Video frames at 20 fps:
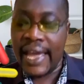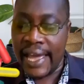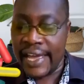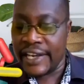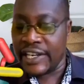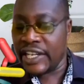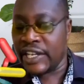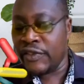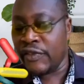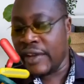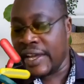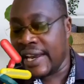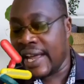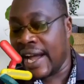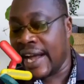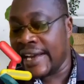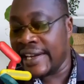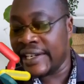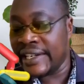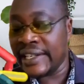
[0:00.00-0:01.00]
and even
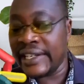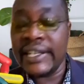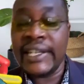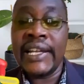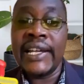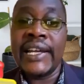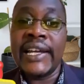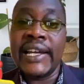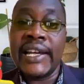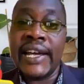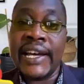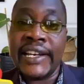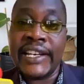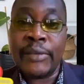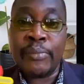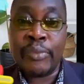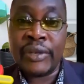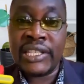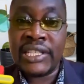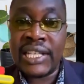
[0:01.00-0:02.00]

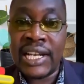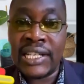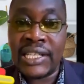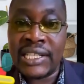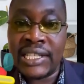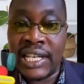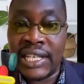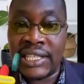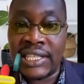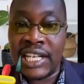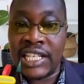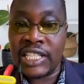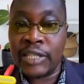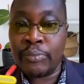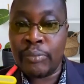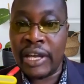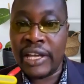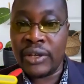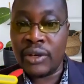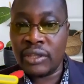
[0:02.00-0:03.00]
antidepressants such
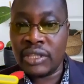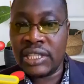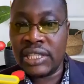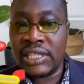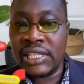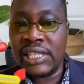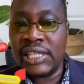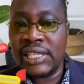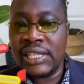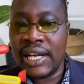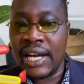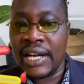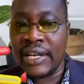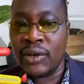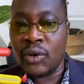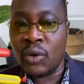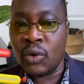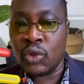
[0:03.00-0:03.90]
as paroxetine can